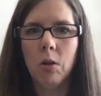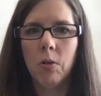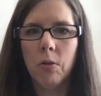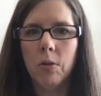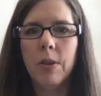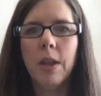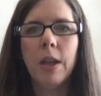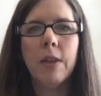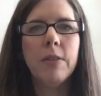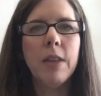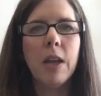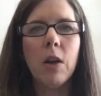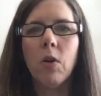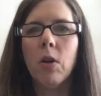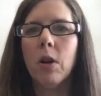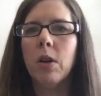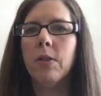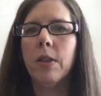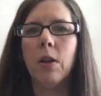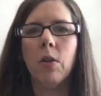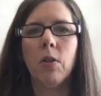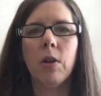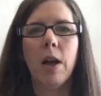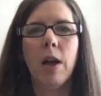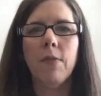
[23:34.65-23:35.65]
They've
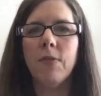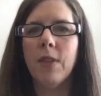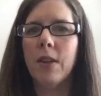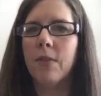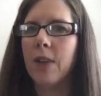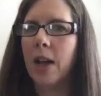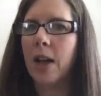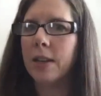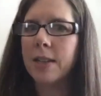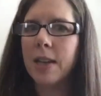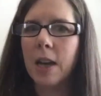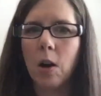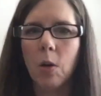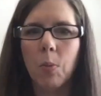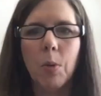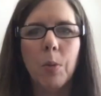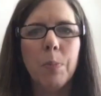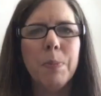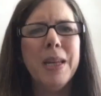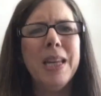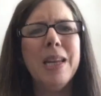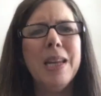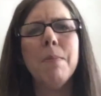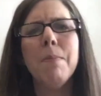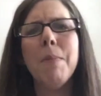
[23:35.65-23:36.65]
got terrible
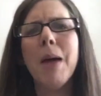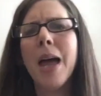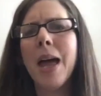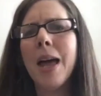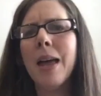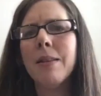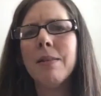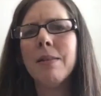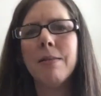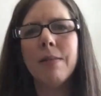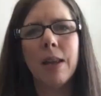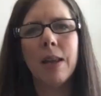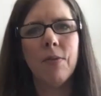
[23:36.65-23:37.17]
PMS.